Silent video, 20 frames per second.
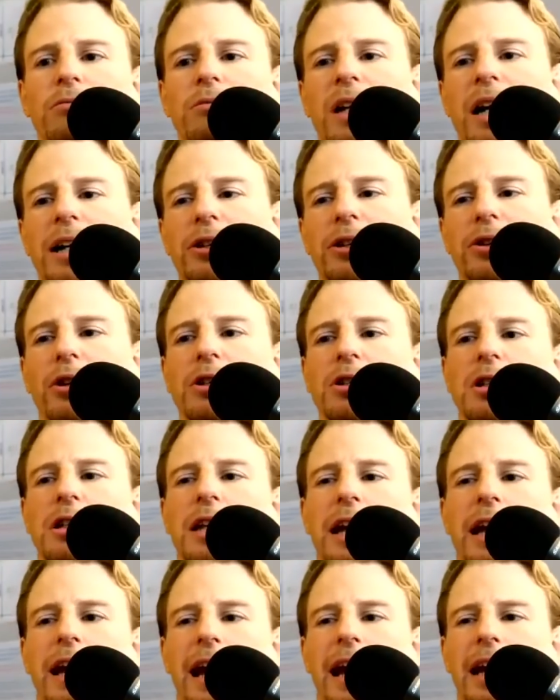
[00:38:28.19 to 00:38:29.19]
Nine dollars a
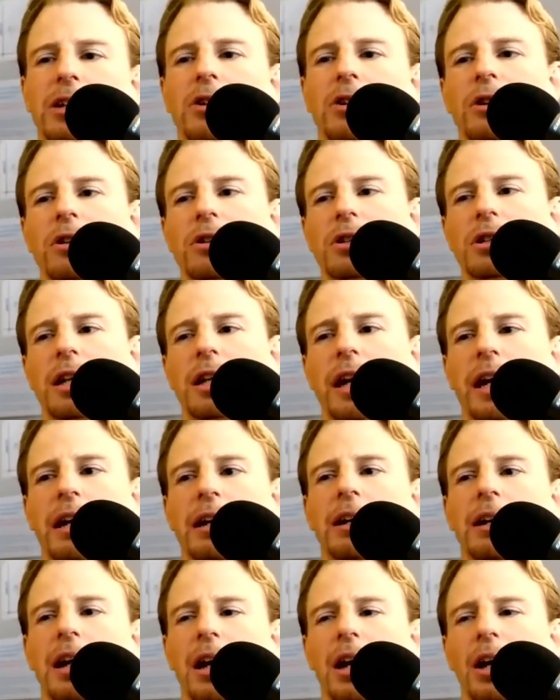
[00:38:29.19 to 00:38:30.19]
day, eight dollars a
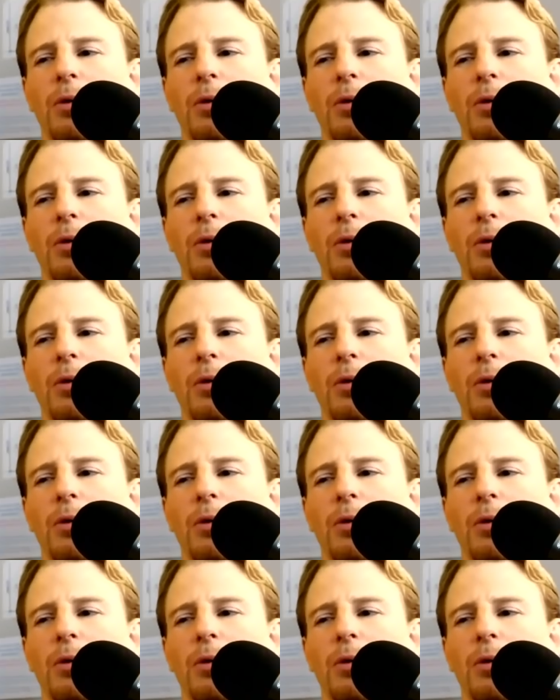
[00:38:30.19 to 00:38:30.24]
day.